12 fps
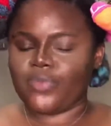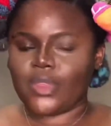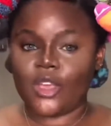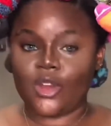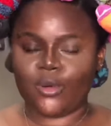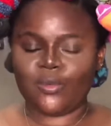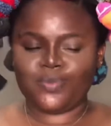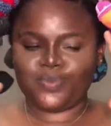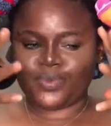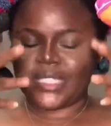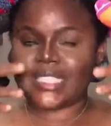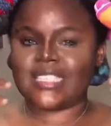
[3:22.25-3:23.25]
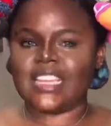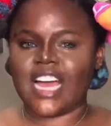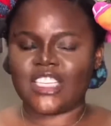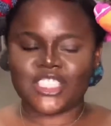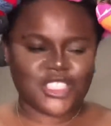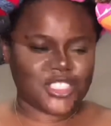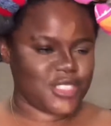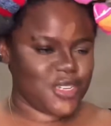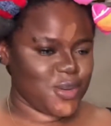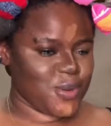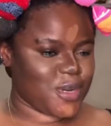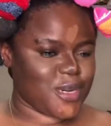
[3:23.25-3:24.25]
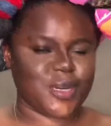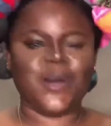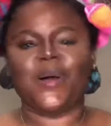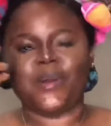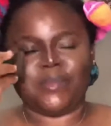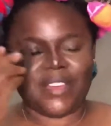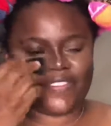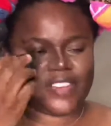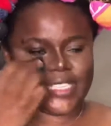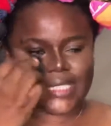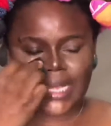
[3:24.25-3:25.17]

you know, snatched look on my face.